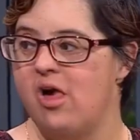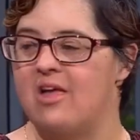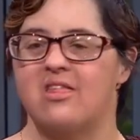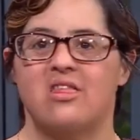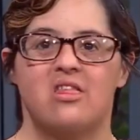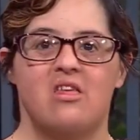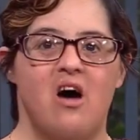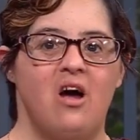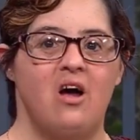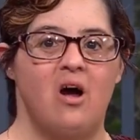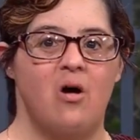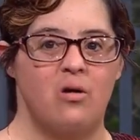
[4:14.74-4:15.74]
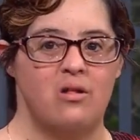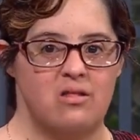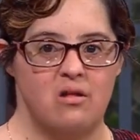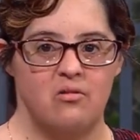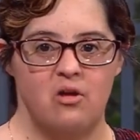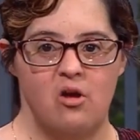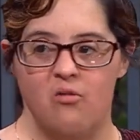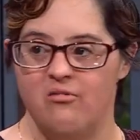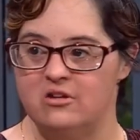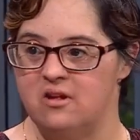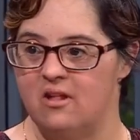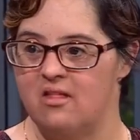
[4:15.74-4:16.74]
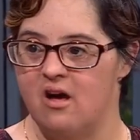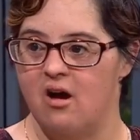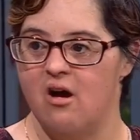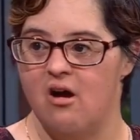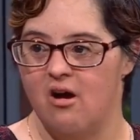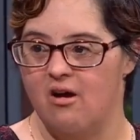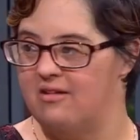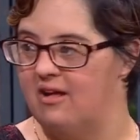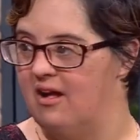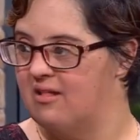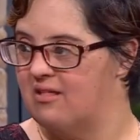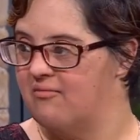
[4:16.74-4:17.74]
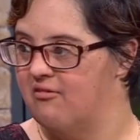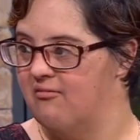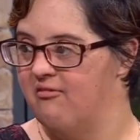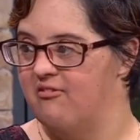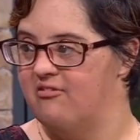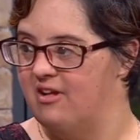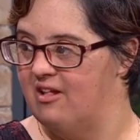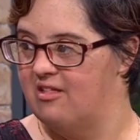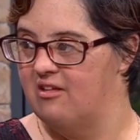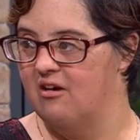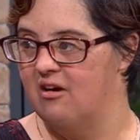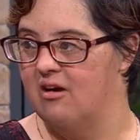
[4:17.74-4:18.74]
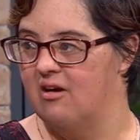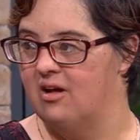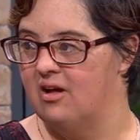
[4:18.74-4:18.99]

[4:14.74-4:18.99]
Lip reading: It's a song going to the University Song Contest for this year.